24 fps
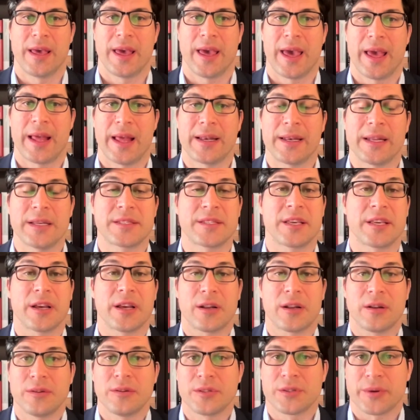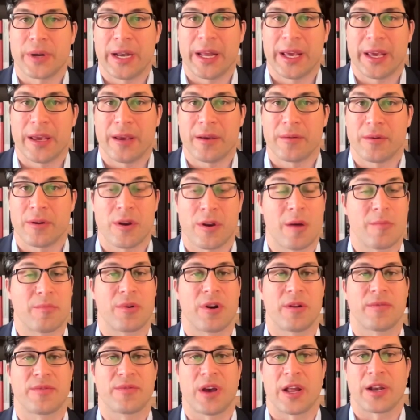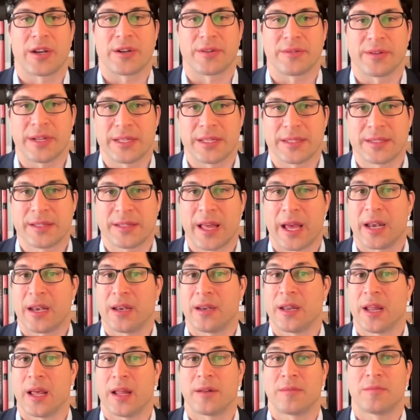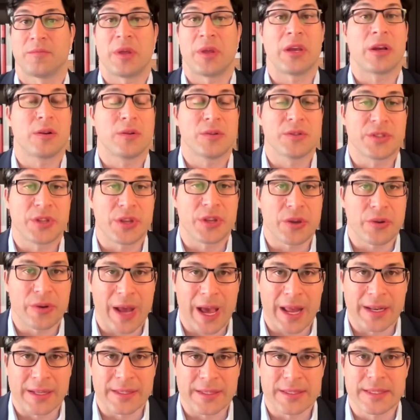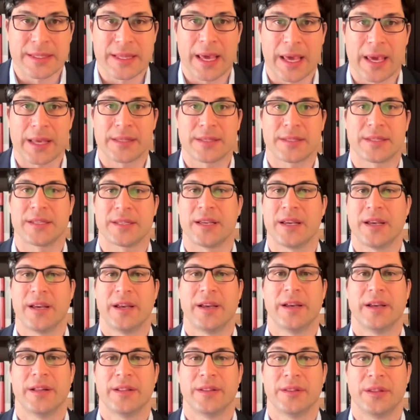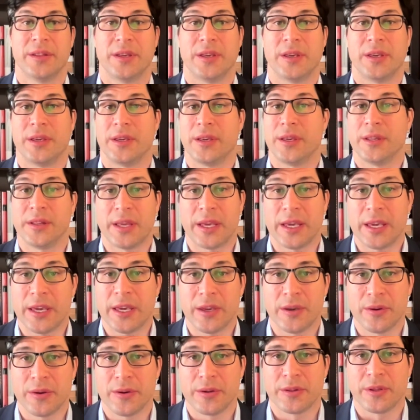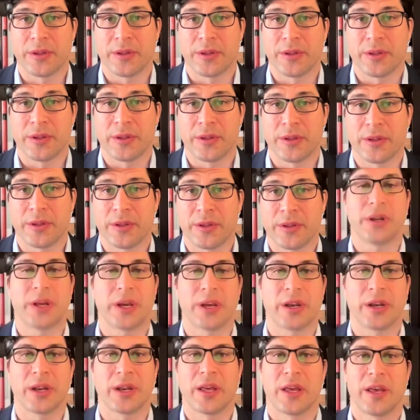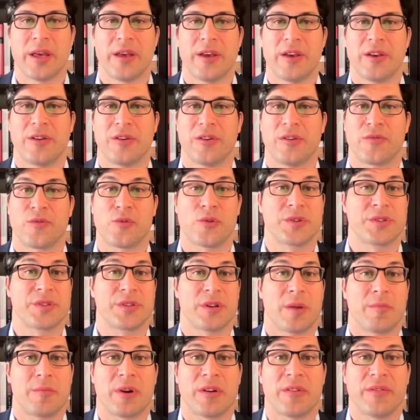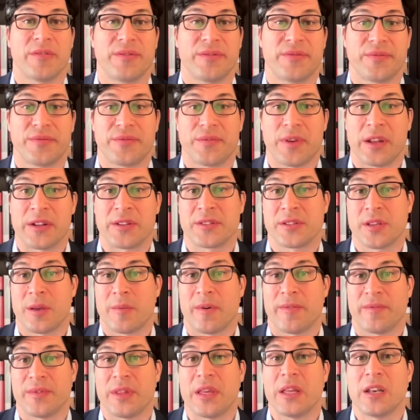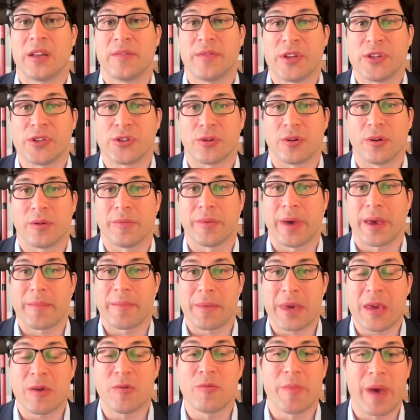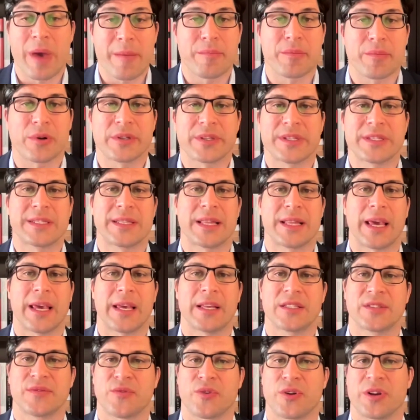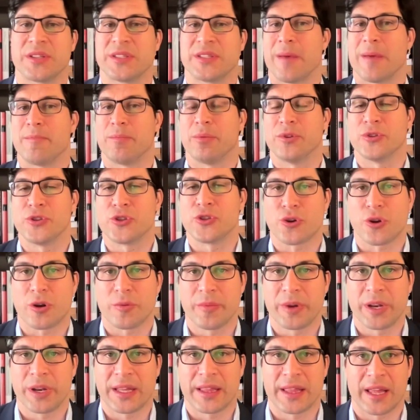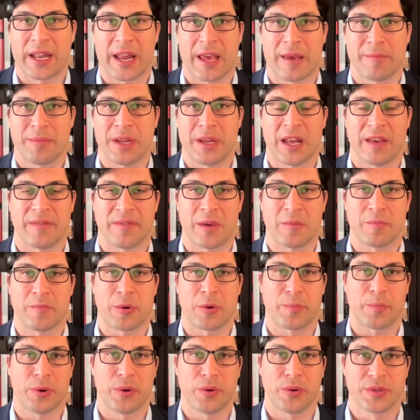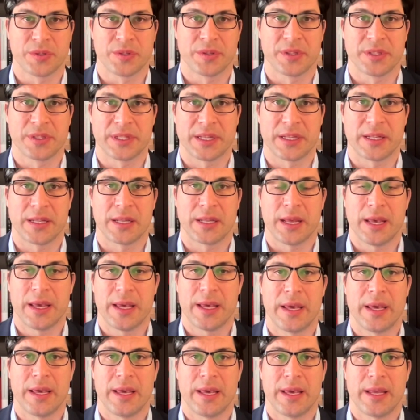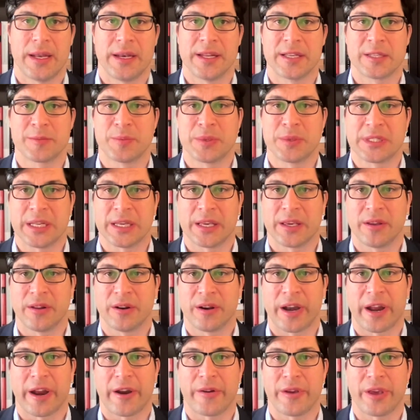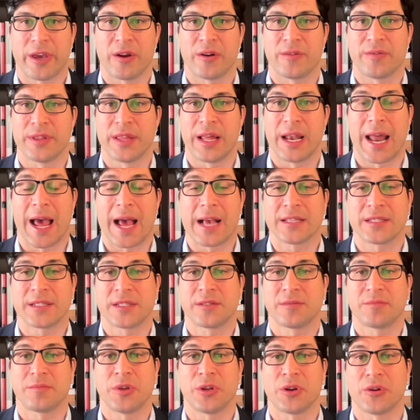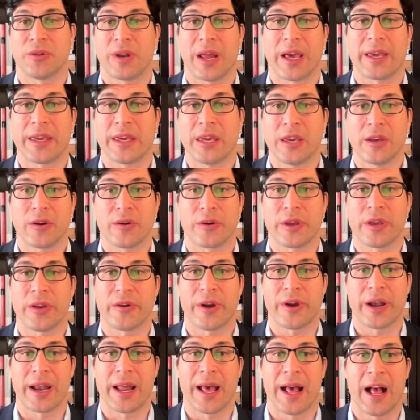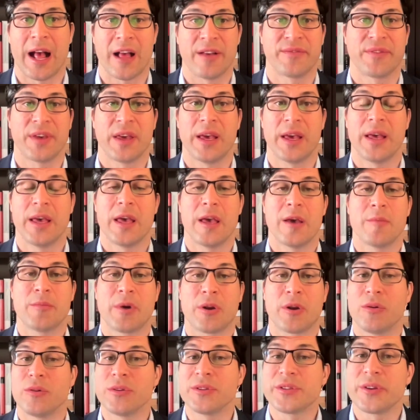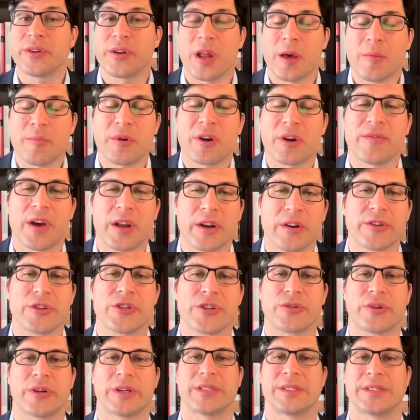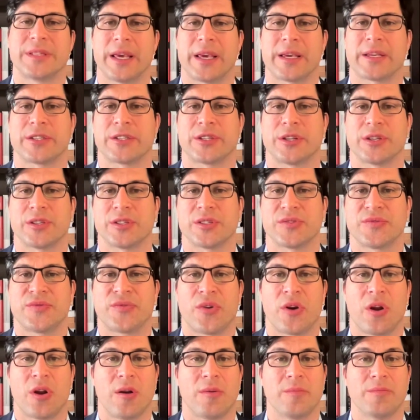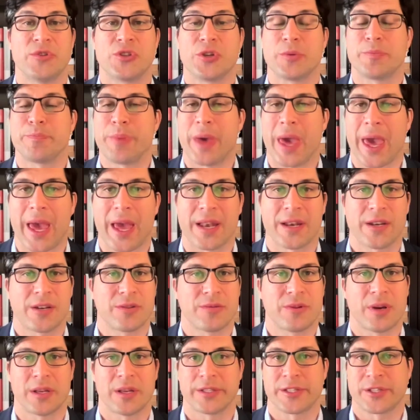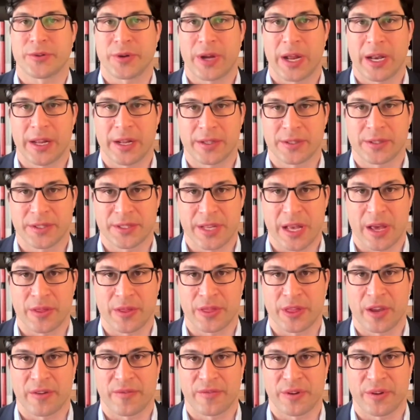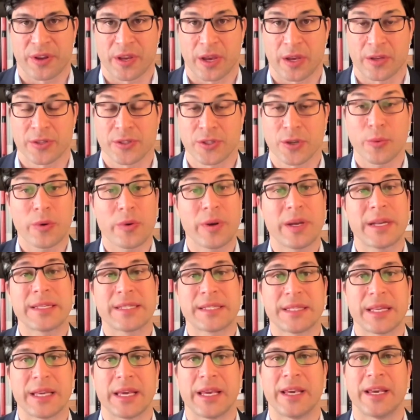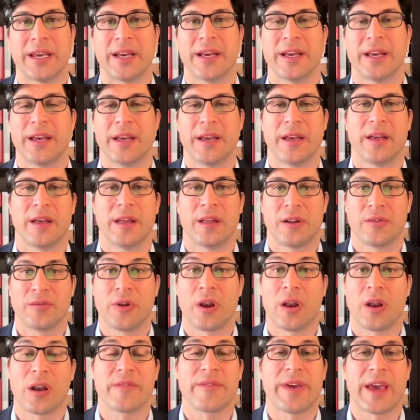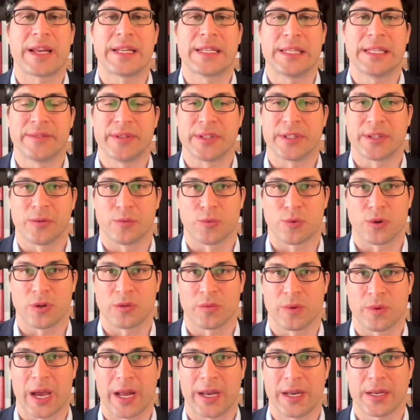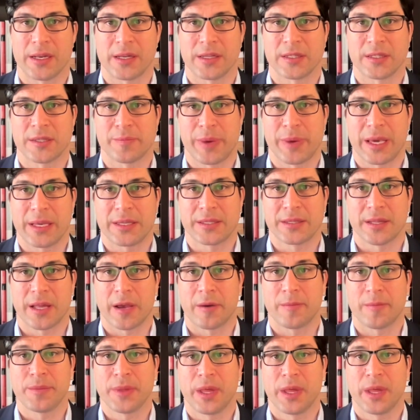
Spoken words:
And this includes really a number of countries. That includes the United States, the EU, the Union, of course, a number of and some of individual EU member states, for example, Germany, that have been having proposals in this particular area over the last, year and a half, but also a number of other jurisdictions from Japan to Australia to South Africa. So we really see a lot of activity worldwide in this space now.